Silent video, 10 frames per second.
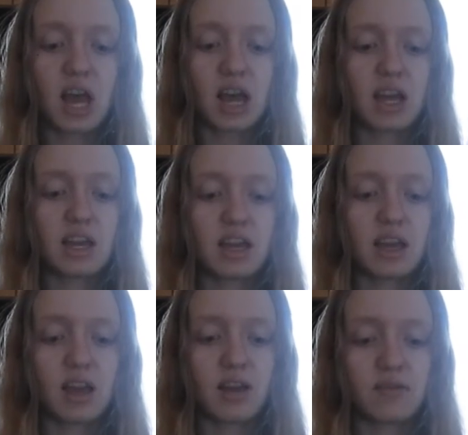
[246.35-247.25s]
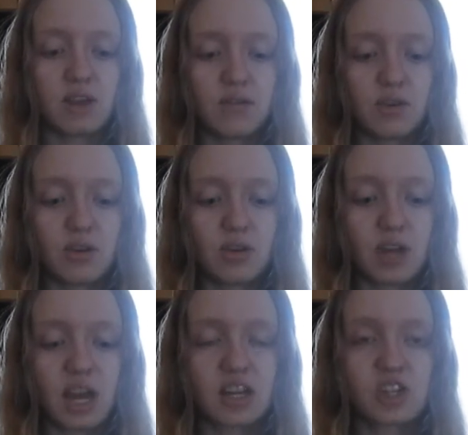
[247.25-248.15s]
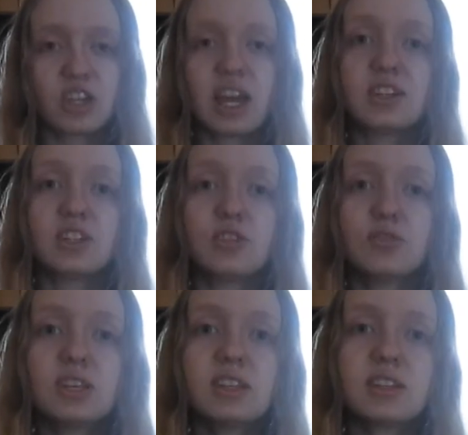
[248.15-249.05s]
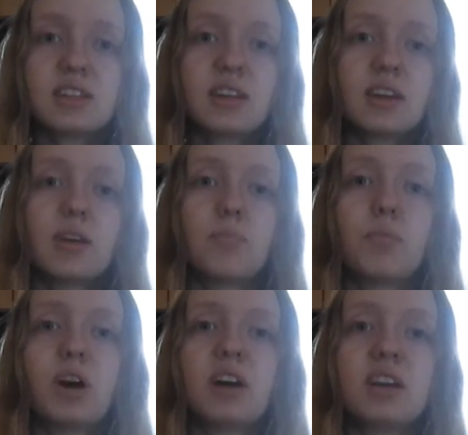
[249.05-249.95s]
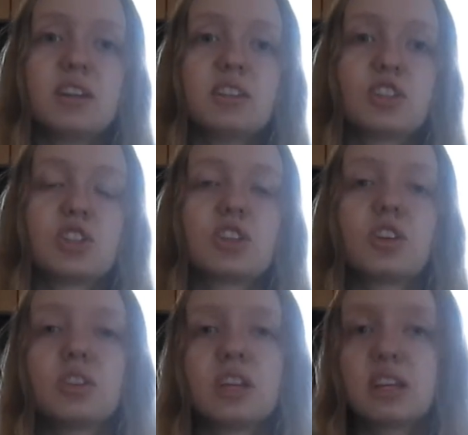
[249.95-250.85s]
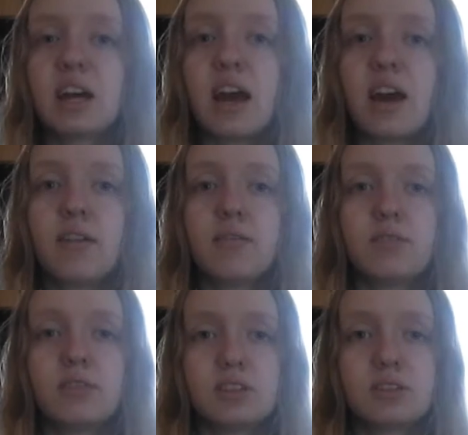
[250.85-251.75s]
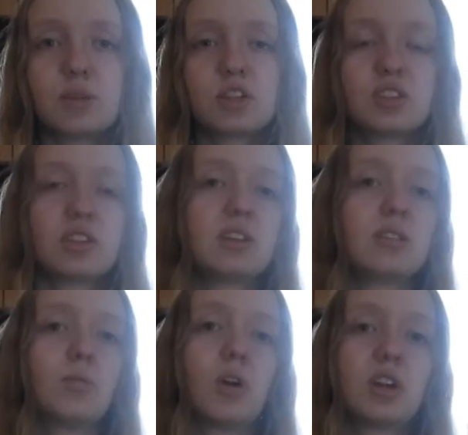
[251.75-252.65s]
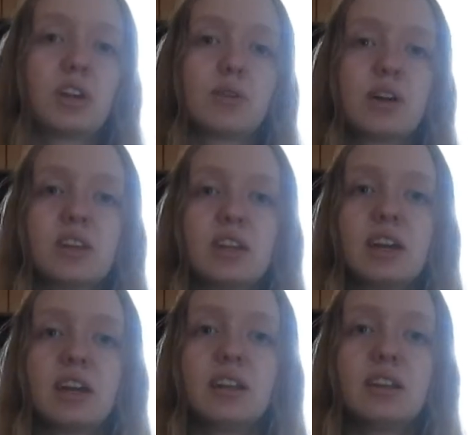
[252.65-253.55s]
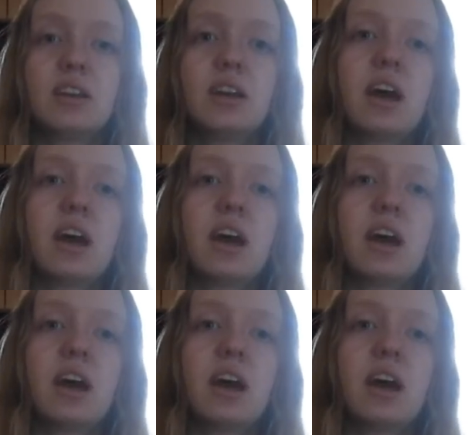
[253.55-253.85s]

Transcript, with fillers: I have never actually had to use it, but it's just a good thing to have, especially walking around at night.